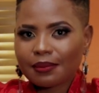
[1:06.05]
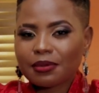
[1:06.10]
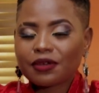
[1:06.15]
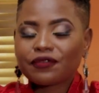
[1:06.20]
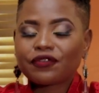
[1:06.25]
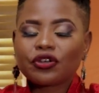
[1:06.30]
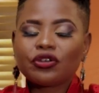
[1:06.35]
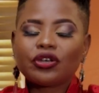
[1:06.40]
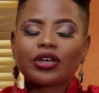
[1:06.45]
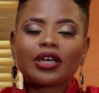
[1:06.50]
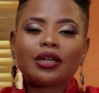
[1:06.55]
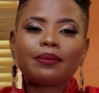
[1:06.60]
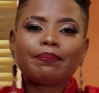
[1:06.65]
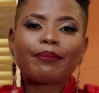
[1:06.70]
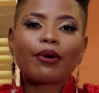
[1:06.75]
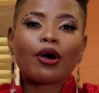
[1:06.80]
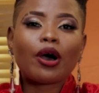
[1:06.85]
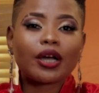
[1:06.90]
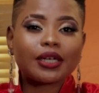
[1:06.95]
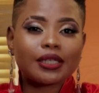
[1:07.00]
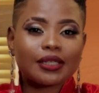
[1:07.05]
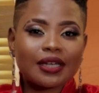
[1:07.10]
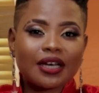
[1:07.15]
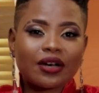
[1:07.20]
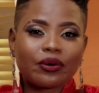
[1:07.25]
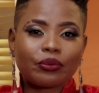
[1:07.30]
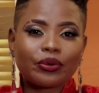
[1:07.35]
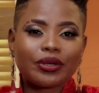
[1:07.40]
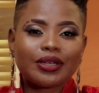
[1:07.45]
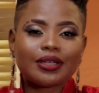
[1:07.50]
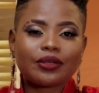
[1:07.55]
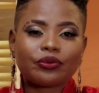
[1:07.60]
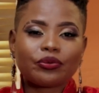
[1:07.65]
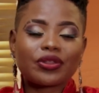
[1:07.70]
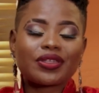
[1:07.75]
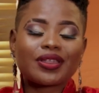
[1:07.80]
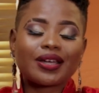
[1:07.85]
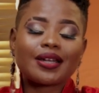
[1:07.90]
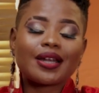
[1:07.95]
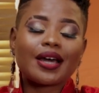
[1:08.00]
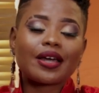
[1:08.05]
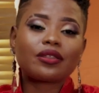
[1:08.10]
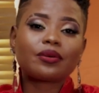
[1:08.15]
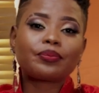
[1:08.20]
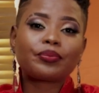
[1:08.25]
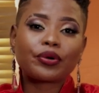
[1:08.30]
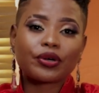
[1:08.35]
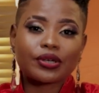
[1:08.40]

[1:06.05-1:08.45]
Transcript: before you can partner when, with another